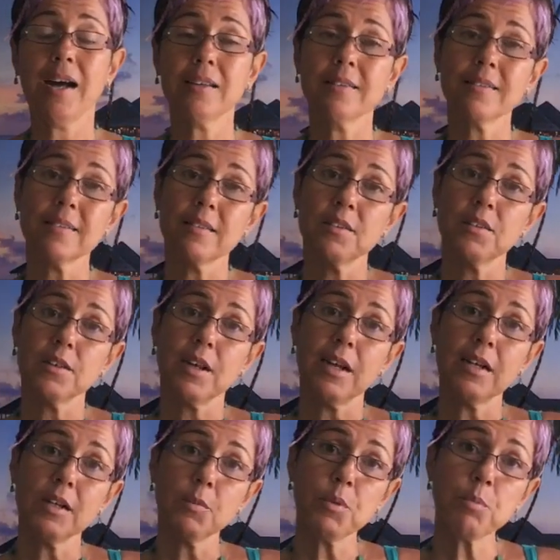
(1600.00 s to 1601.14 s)
answered a
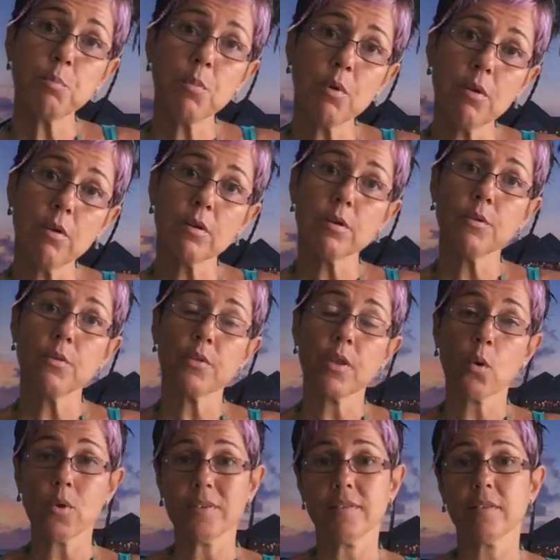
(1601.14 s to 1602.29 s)
little bit more of the
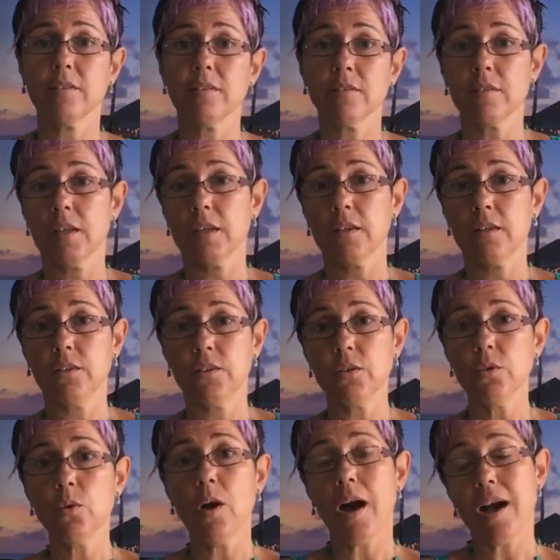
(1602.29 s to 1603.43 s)
questions and
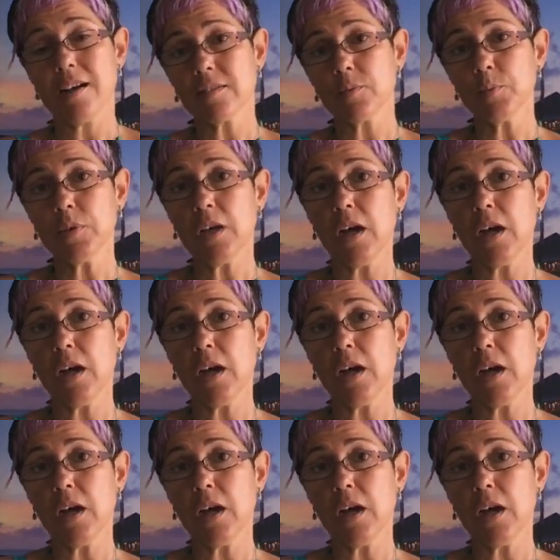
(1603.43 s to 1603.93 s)
you asked me.